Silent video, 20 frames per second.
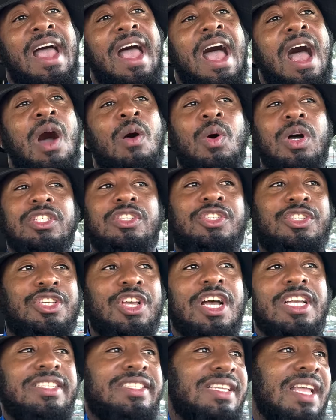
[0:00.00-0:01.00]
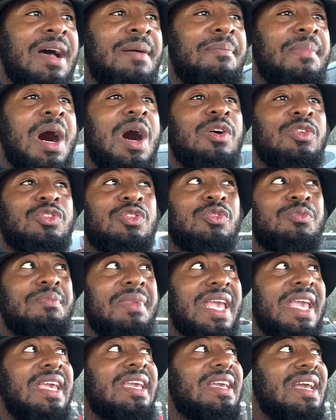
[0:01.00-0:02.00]
I was just about to
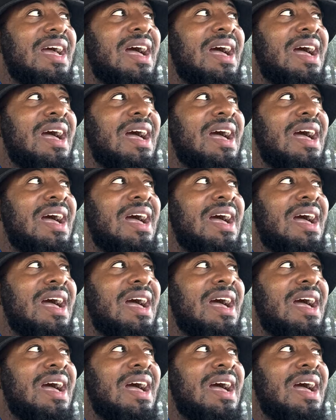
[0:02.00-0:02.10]
make